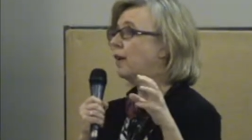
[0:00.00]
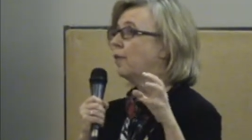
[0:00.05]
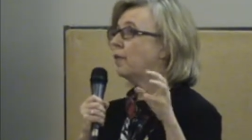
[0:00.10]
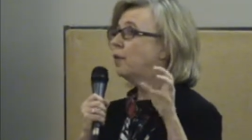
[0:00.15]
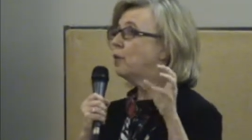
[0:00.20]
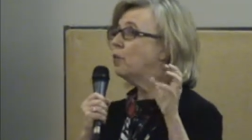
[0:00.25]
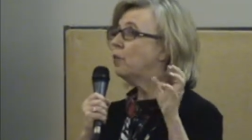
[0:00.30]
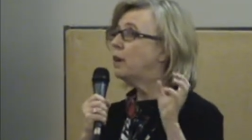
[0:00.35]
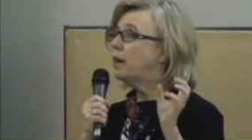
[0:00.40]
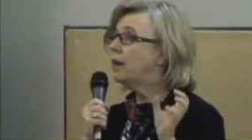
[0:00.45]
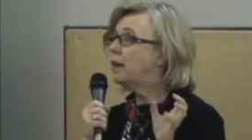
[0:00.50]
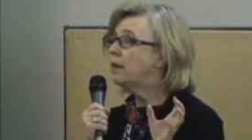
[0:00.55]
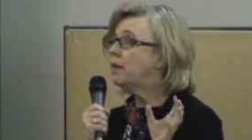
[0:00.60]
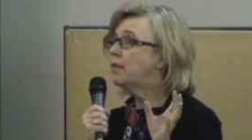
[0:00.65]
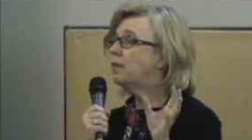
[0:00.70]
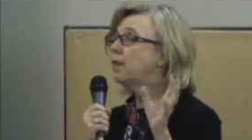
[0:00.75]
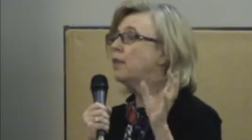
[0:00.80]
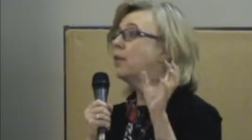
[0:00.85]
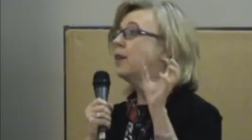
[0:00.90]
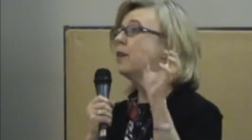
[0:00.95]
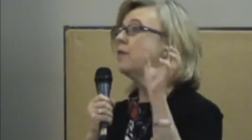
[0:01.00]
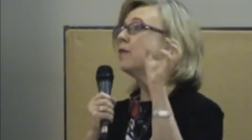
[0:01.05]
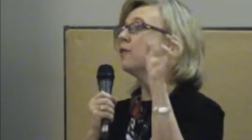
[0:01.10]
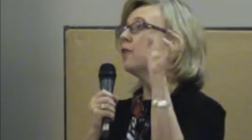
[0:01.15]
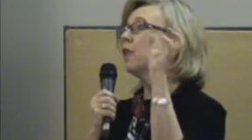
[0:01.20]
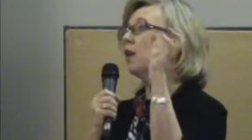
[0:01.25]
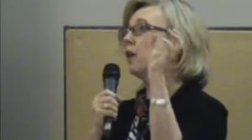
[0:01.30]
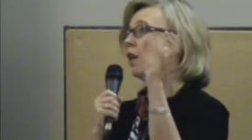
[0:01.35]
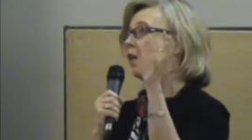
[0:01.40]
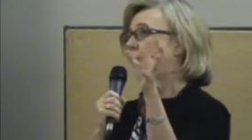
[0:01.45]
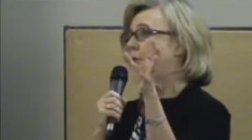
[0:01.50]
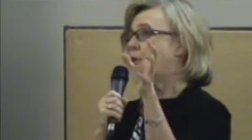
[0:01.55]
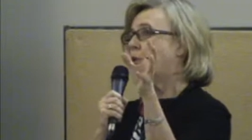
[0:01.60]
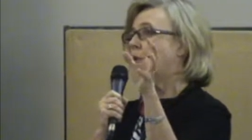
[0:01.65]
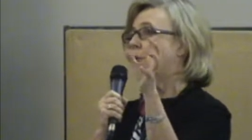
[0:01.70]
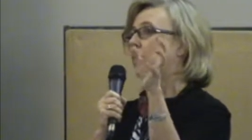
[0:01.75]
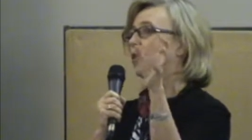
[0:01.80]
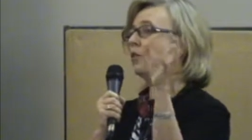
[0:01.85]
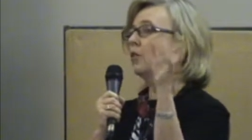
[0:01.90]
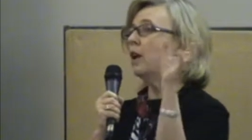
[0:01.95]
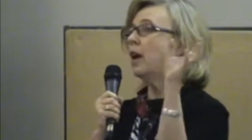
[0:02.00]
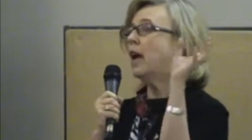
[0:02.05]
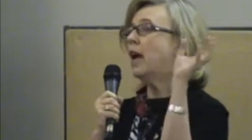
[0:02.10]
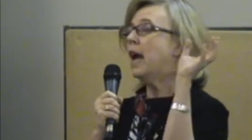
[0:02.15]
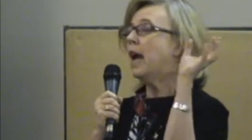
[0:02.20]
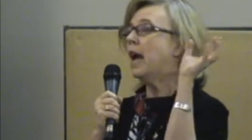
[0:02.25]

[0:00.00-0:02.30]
and the reason that things have gone off course